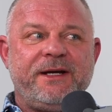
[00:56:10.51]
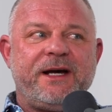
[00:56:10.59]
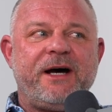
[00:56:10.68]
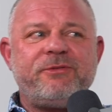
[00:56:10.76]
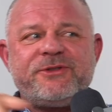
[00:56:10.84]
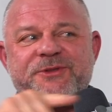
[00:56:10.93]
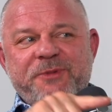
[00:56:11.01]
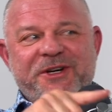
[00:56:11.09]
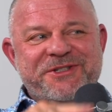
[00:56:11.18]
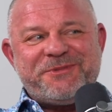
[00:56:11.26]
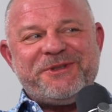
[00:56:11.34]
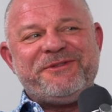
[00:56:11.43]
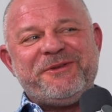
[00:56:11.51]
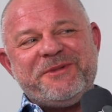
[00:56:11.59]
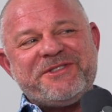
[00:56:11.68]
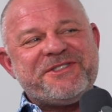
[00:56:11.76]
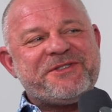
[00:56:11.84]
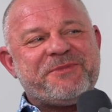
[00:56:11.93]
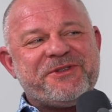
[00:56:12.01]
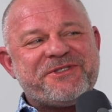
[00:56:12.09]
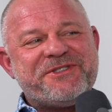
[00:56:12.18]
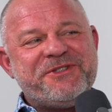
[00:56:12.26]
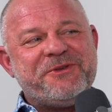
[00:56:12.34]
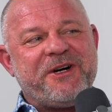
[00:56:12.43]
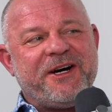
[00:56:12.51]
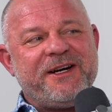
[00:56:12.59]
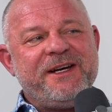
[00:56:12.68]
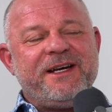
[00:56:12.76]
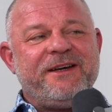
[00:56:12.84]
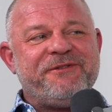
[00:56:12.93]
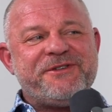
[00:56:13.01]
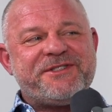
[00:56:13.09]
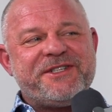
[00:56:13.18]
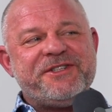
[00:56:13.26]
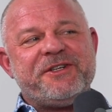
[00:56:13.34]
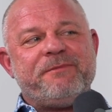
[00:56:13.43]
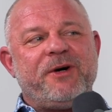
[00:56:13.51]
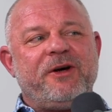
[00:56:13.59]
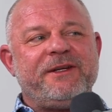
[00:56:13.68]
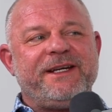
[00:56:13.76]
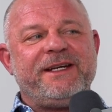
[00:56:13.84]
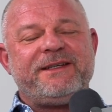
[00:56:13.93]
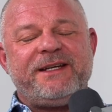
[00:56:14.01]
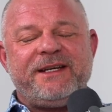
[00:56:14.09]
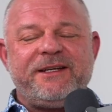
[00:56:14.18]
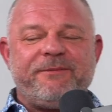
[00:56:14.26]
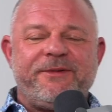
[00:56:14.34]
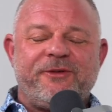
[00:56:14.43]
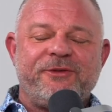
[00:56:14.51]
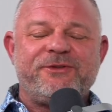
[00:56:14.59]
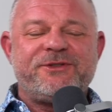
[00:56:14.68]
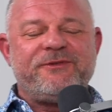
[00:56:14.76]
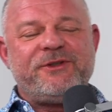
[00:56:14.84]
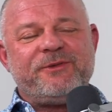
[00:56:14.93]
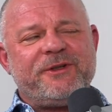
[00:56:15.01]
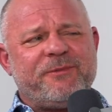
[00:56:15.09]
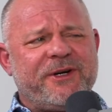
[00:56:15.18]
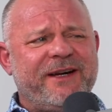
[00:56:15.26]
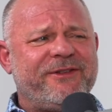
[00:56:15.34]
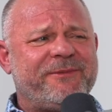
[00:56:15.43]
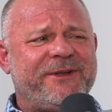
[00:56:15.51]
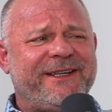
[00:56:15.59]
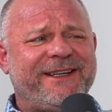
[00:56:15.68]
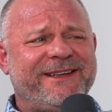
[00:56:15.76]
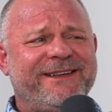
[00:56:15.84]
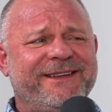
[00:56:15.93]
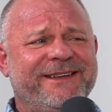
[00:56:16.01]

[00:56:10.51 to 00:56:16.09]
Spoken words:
how responsible of a business person you are if you're sitting there bawling at taking photos of you in a private plane.